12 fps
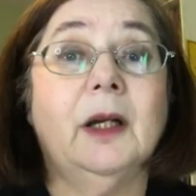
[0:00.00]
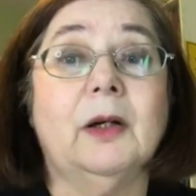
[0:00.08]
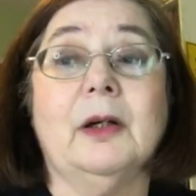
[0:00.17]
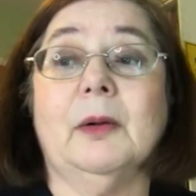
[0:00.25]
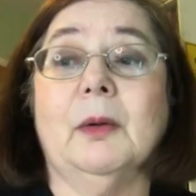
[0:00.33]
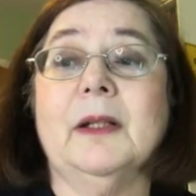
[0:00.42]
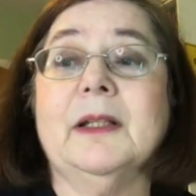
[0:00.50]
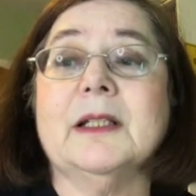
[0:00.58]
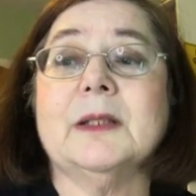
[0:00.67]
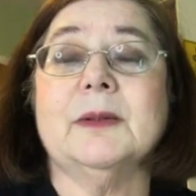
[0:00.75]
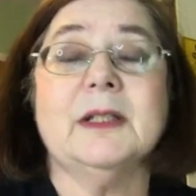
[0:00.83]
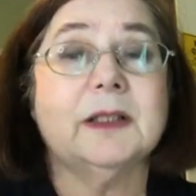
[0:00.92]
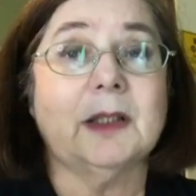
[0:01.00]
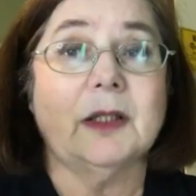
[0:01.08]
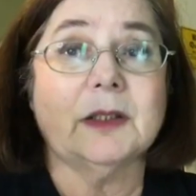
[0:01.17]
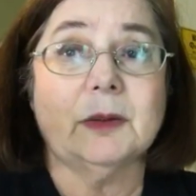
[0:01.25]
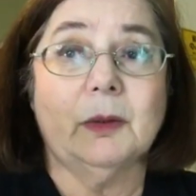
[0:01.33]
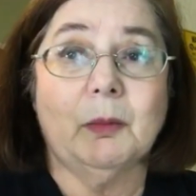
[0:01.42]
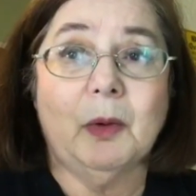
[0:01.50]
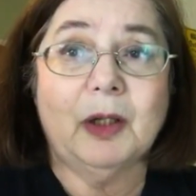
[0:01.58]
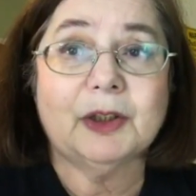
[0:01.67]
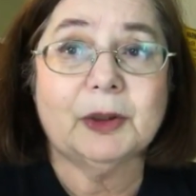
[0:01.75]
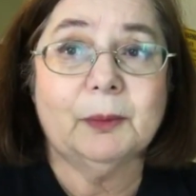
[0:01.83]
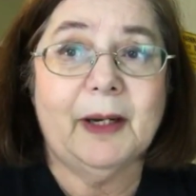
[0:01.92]
And this one is also a
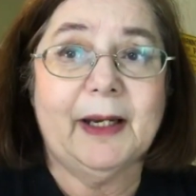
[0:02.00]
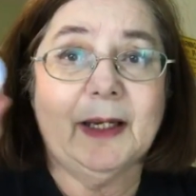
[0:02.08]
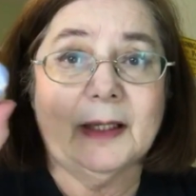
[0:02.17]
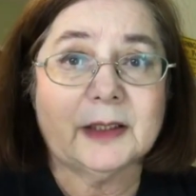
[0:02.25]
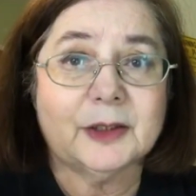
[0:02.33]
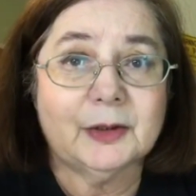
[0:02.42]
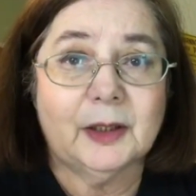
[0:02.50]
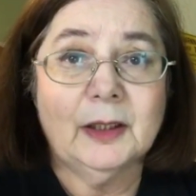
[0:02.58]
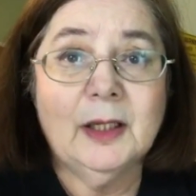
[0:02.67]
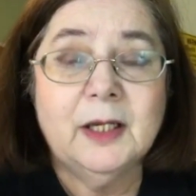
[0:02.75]
wash away extra.